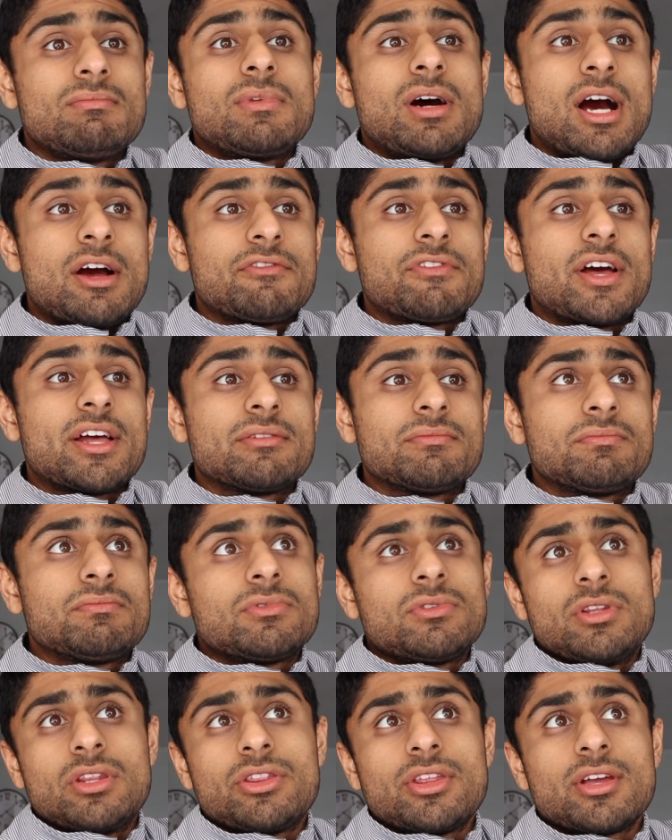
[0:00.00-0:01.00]
I've had
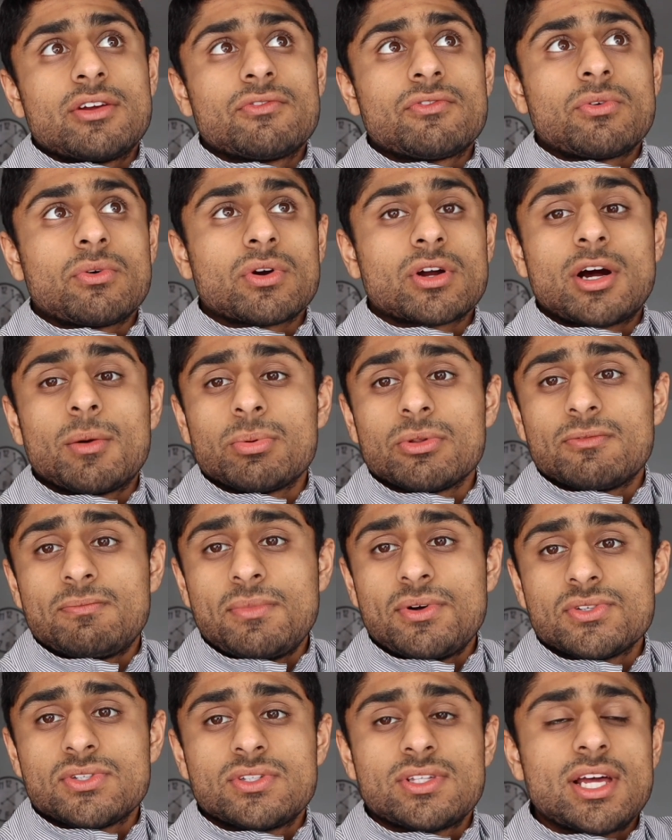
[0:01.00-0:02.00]
the thing for a couple of
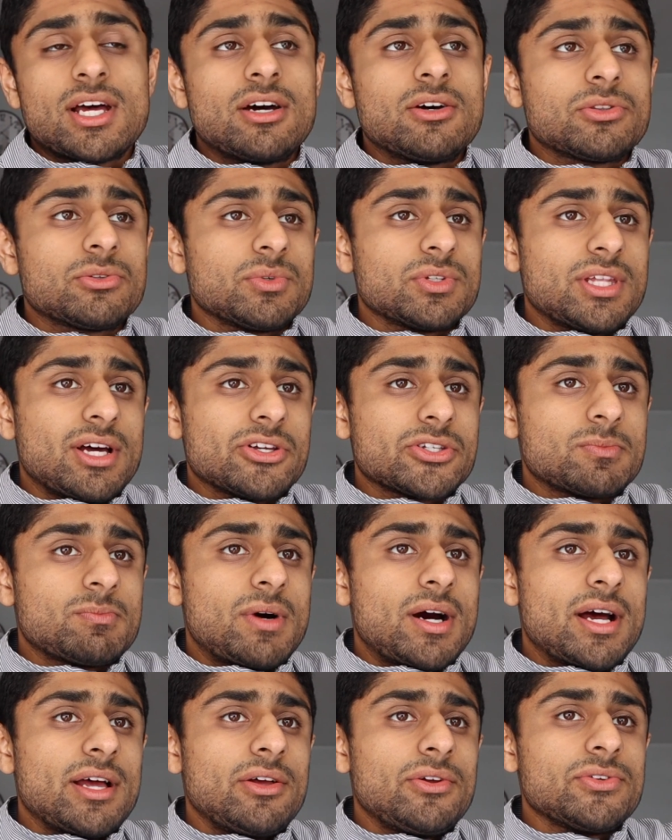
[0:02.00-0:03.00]
months now, 3,000
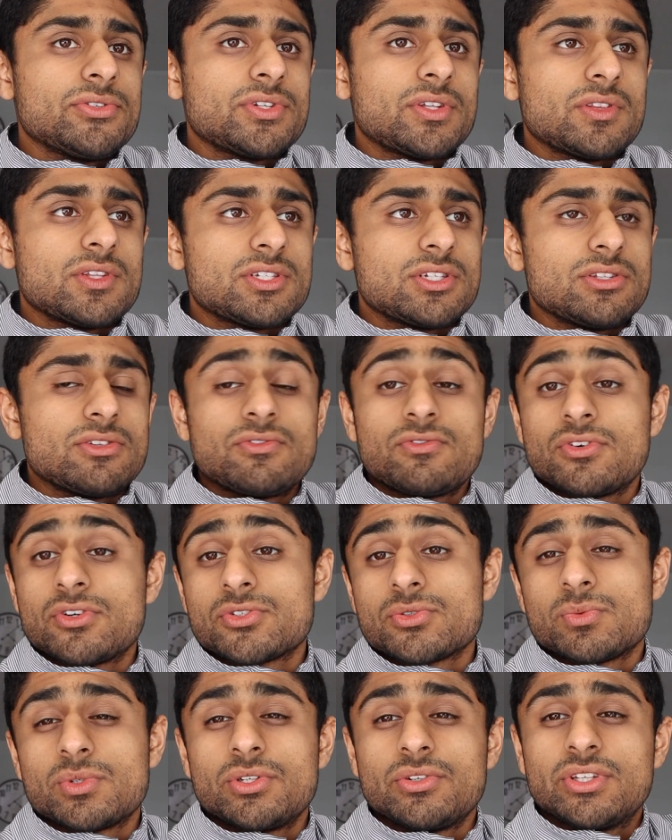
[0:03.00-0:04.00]
miles, and this is the
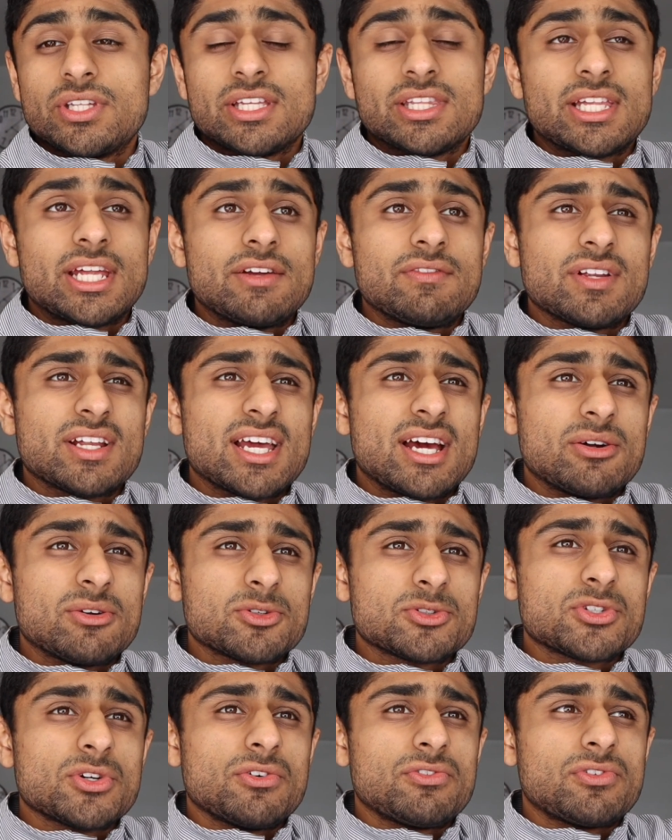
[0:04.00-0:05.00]
first real thing that I've
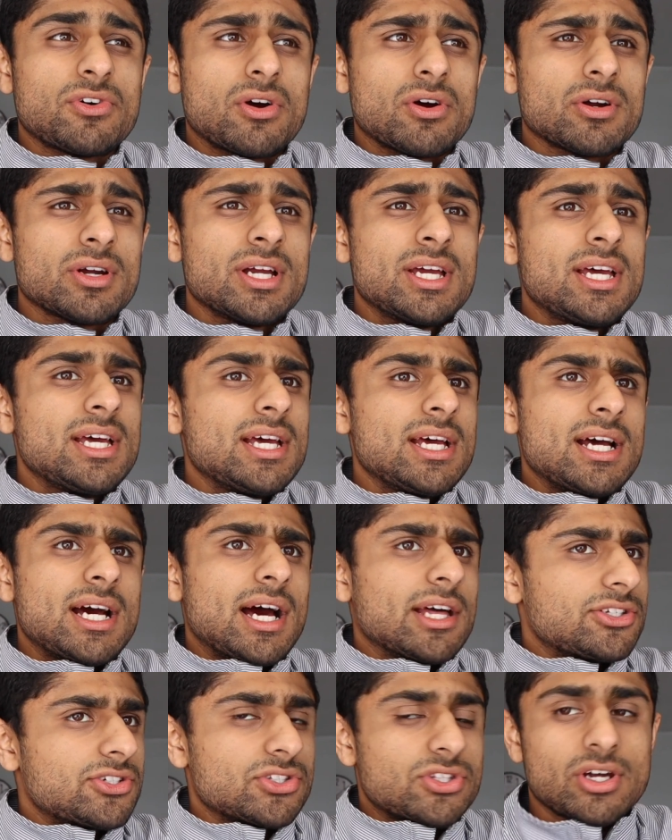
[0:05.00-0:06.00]
encountered so far.
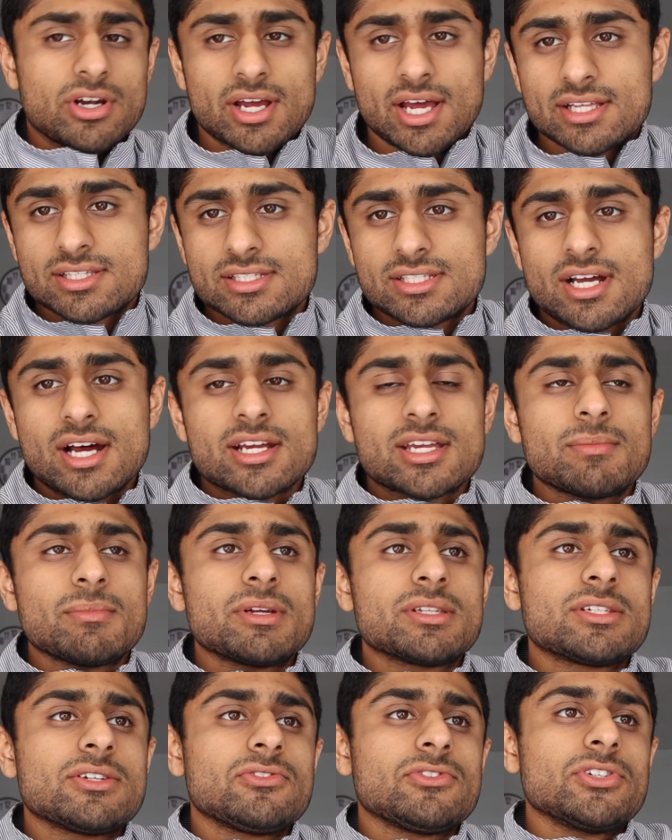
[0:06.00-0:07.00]
I just thought I had to
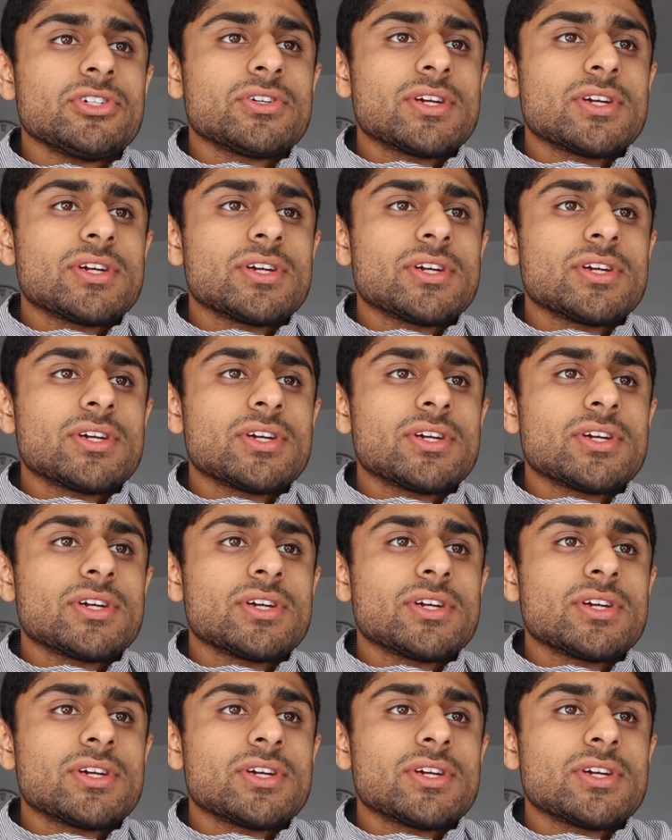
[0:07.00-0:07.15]
document it for you